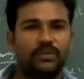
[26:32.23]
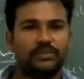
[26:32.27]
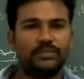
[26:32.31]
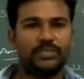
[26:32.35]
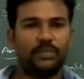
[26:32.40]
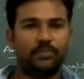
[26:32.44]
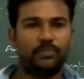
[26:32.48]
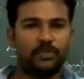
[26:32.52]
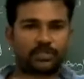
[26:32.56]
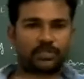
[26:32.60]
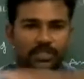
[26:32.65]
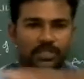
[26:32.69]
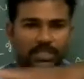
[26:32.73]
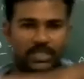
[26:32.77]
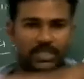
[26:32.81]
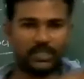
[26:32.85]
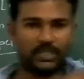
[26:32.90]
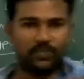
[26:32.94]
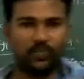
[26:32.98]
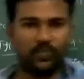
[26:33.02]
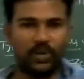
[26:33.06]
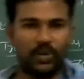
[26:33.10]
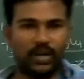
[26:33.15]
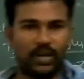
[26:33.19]
Suppose this is
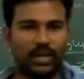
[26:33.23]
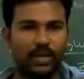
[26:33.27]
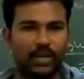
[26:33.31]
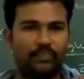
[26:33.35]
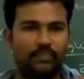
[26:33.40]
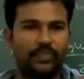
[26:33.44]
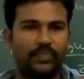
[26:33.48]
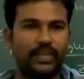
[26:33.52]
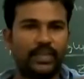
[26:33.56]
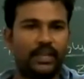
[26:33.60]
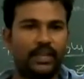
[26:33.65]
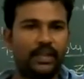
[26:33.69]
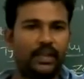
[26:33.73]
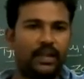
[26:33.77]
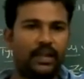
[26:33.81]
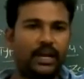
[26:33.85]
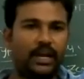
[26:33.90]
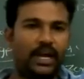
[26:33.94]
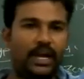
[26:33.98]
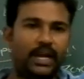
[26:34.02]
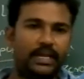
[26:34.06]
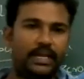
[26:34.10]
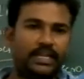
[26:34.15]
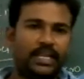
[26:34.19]
one arm
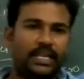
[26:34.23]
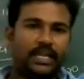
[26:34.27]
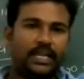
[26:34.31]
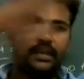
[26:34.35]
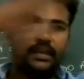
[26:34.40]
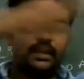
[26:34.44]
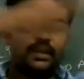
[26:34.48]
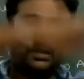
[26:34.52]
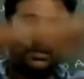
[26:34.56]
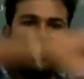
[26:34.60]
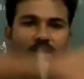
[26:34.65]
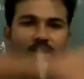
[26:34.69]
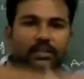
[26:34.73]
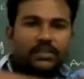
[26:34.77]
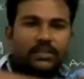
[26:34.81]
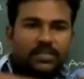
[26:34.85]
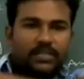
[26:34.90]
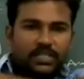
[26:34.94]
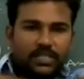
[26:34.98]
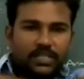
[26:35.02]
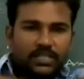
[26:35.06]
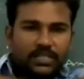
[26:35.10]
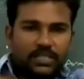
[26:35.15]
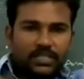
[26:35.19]
and then this
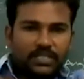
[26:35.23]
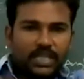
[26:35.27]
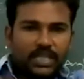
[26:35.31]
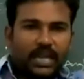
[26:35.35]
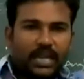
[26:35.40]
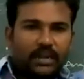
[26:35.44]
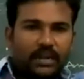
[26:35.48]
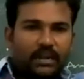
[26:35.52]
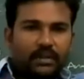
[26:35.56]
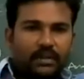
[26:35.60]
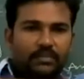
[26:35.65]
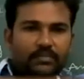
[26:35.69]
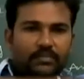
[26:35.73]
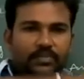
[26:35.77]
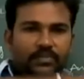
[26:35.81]
is second arm.